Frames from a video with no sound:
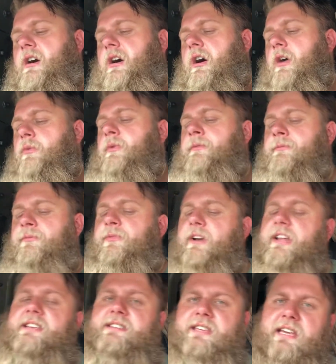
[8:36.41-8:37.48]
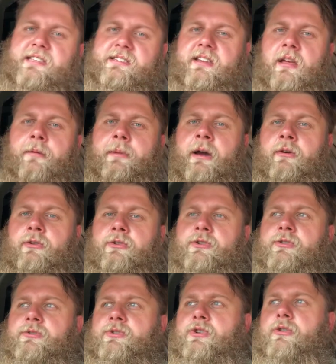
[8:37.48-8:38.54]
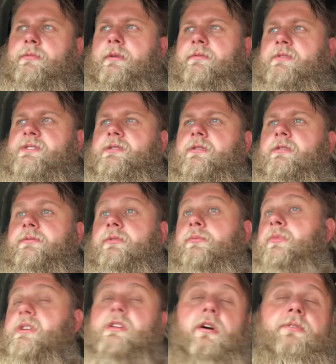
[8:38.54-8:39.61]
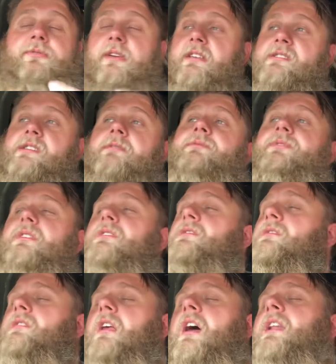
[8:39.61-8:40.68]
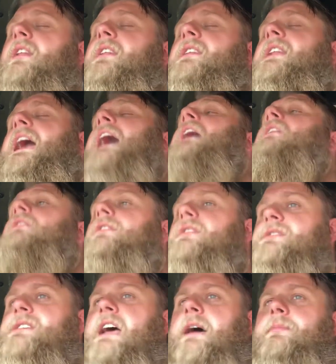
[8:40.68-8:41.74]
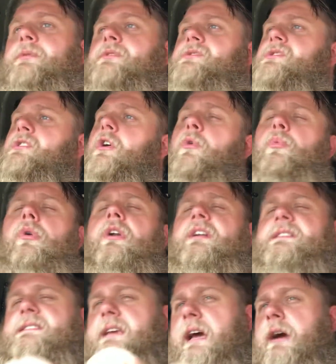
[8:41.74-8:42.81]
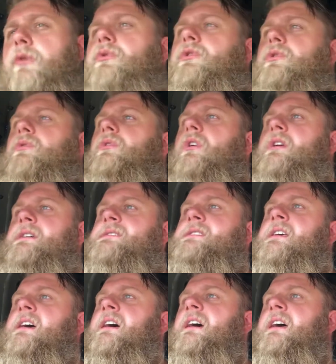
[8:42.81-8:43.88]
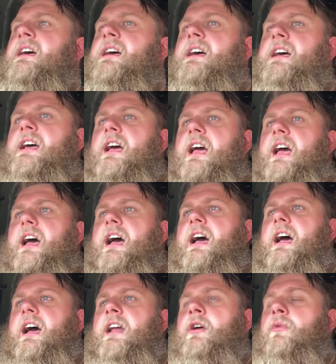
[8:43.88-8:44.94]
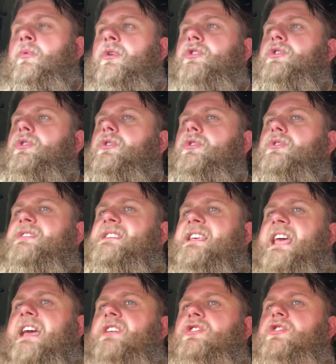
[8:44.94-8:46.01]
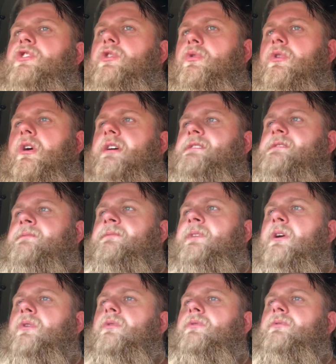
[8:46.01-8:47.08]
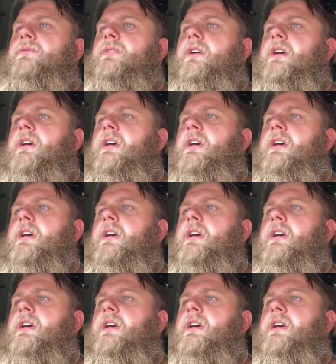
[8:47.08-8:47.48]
I want funny skits to come out on YouTube every so often when I think something hilarious happens, and I want to tell you guys that, and I want to get you guys involved.